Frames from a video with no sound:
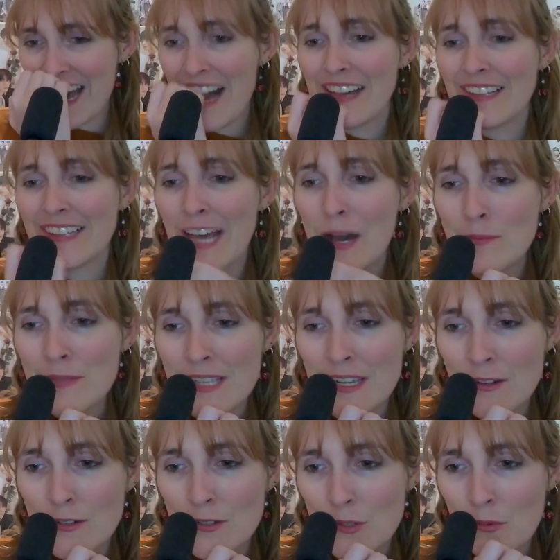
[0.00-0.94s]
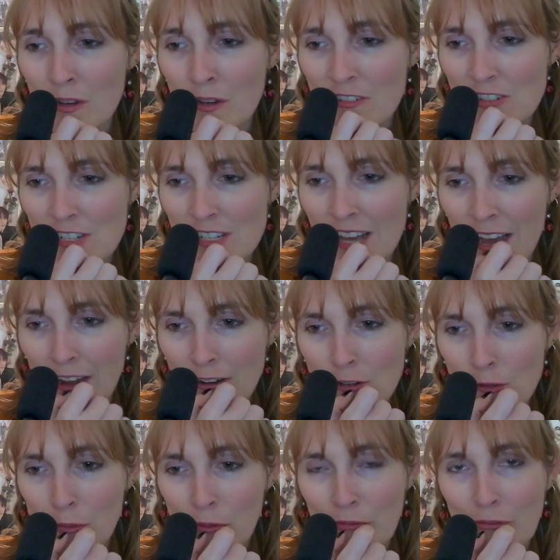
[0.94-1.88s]
Now I'm scared to watch the
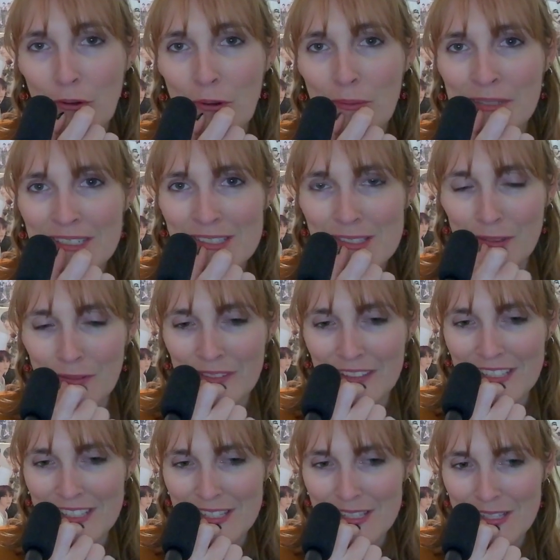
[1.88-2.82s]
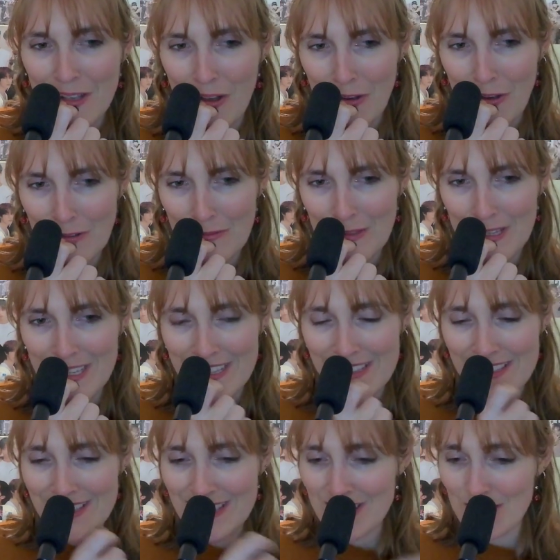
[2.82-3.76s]
actual performance of this song
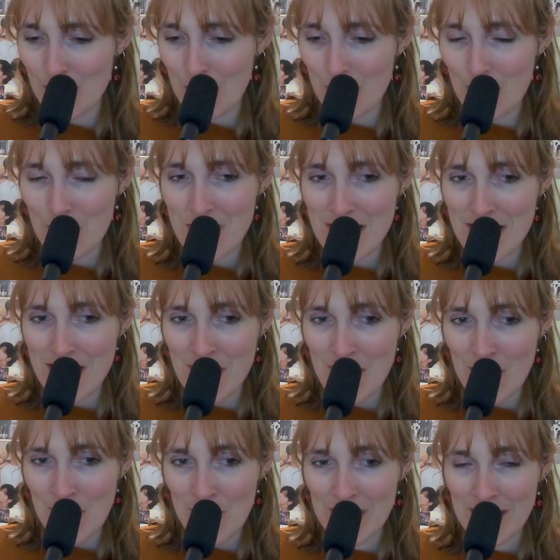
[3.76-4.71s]
because the choreo.